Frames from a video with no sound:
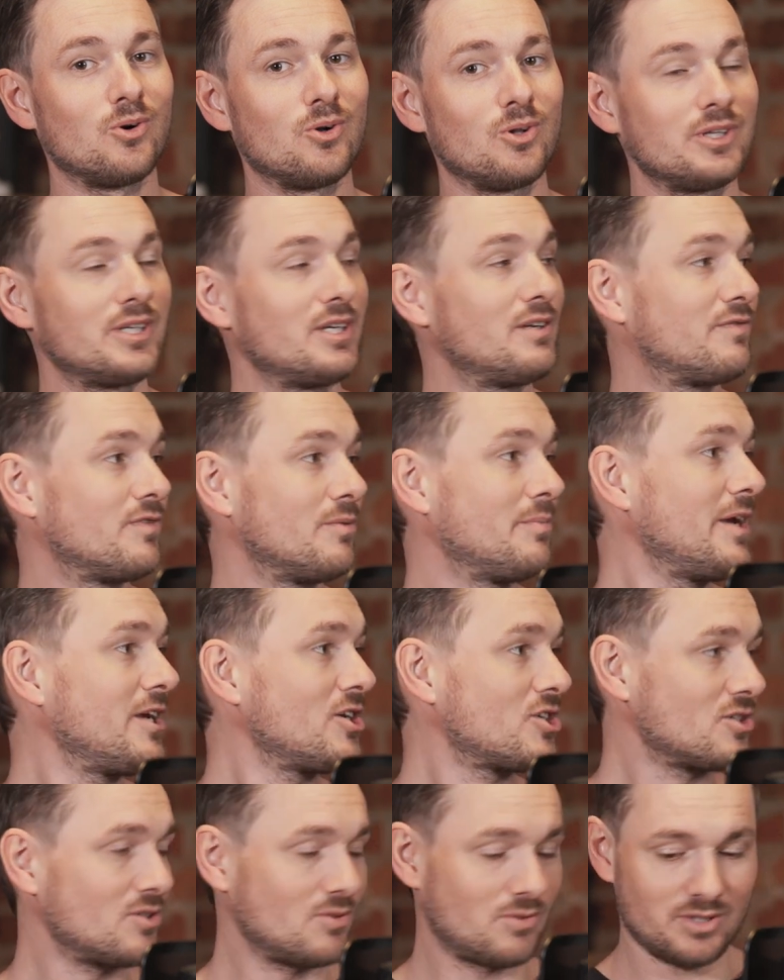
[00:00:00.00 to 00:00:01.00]
all the
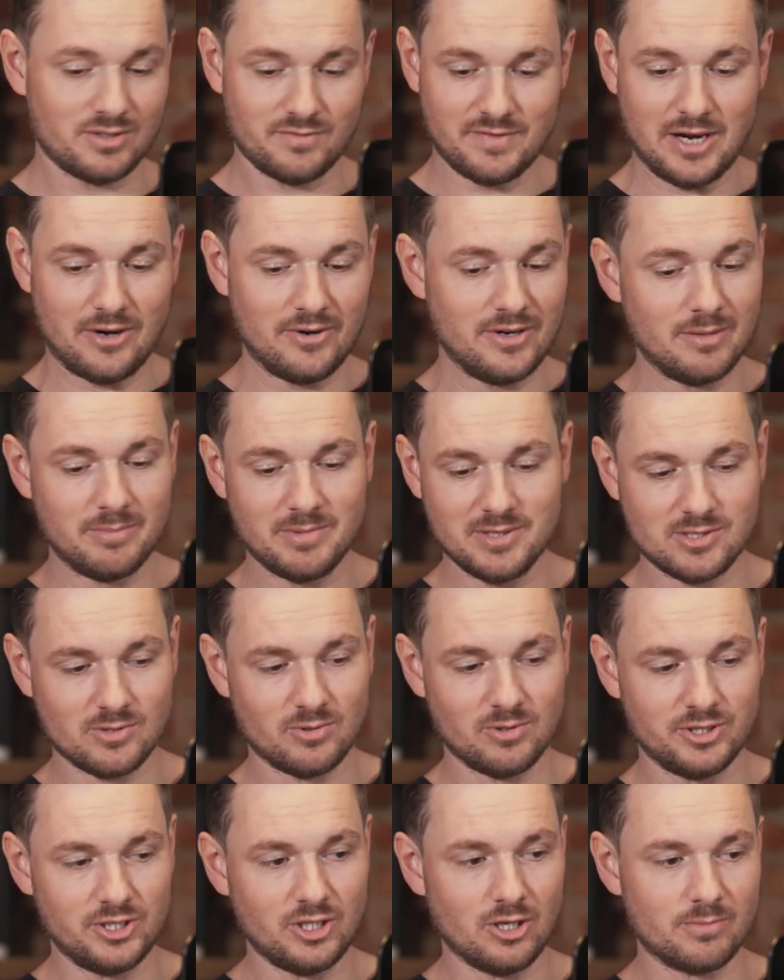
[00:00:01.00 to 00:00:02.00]
information, all the variables,
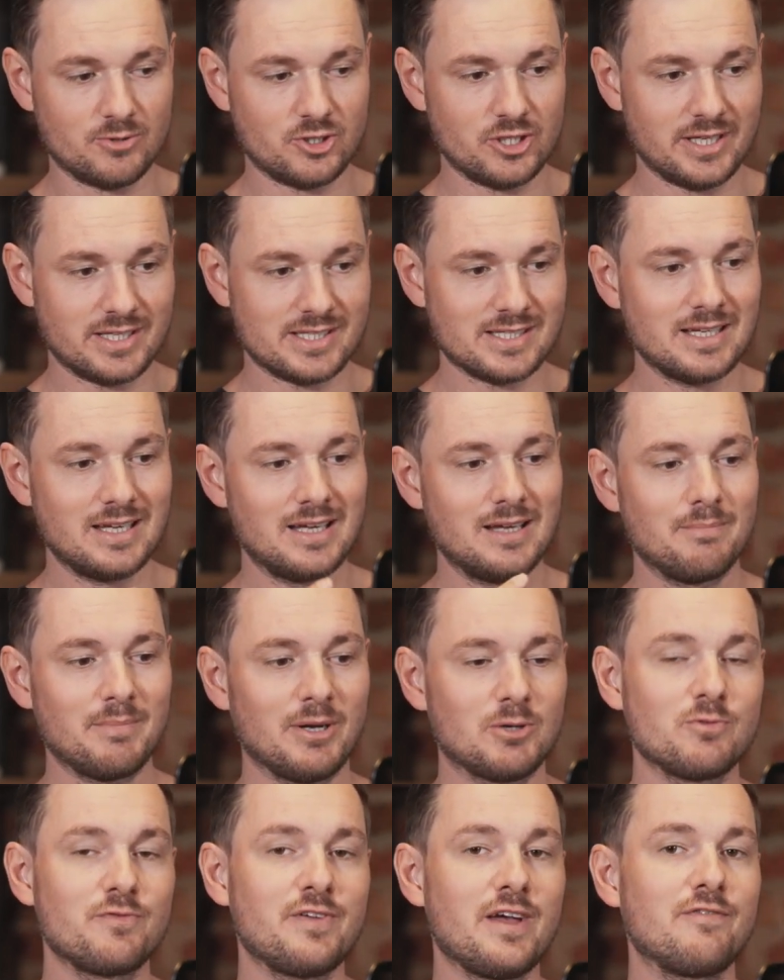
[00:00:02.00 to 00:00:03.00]
all the objects,
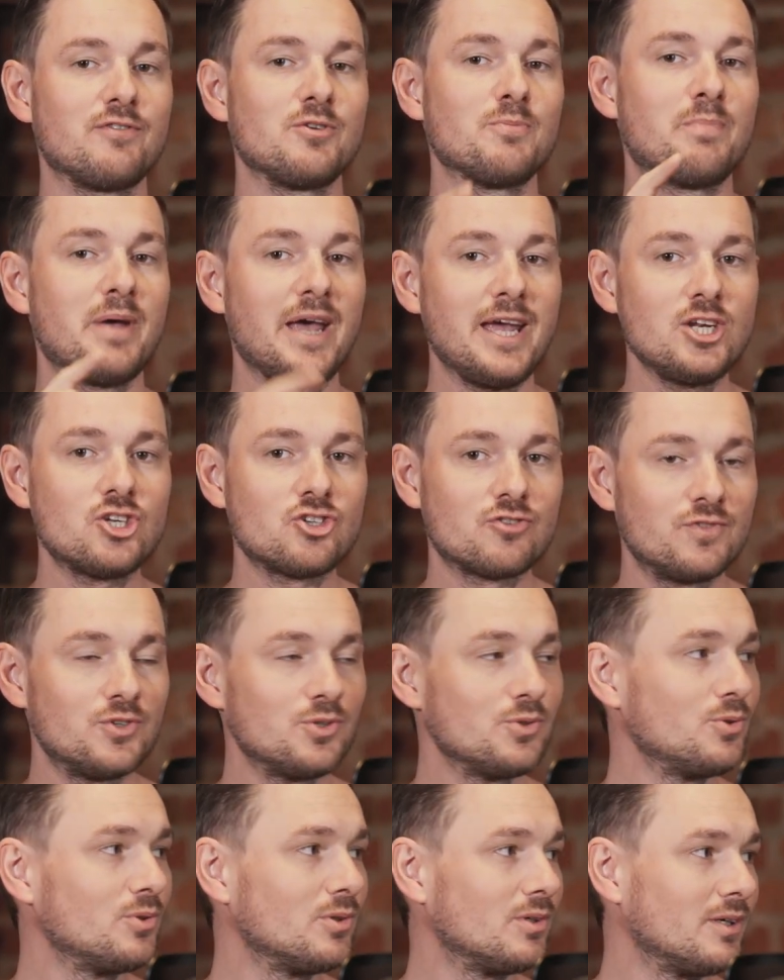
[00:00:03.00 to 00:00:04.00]
but with every page
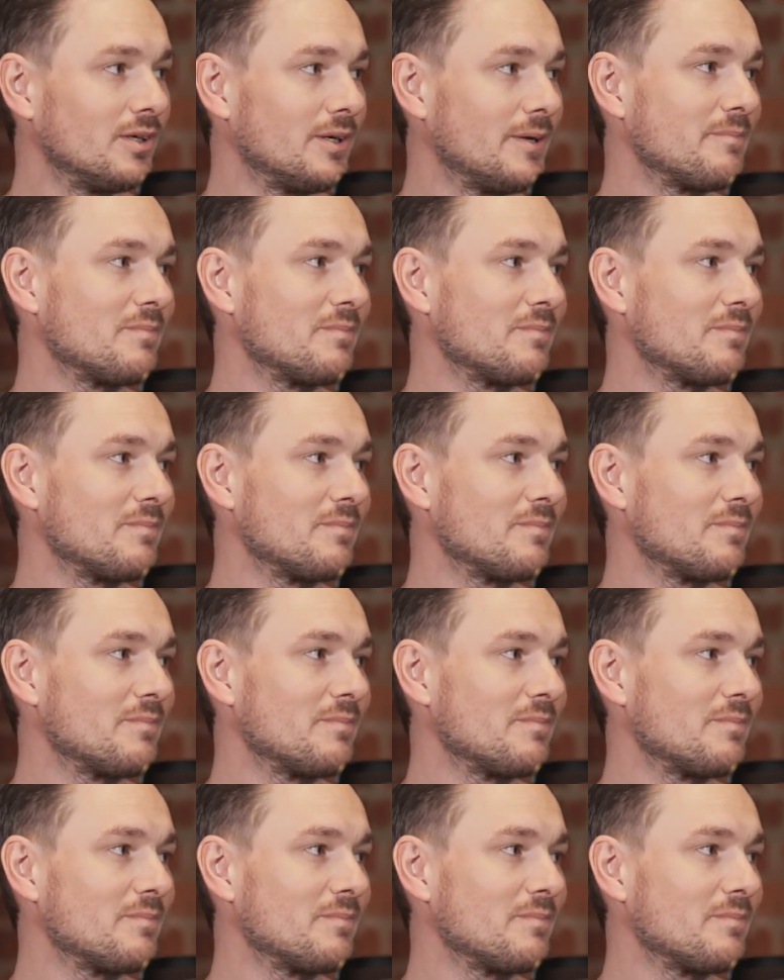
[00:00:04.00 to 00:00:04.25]
view,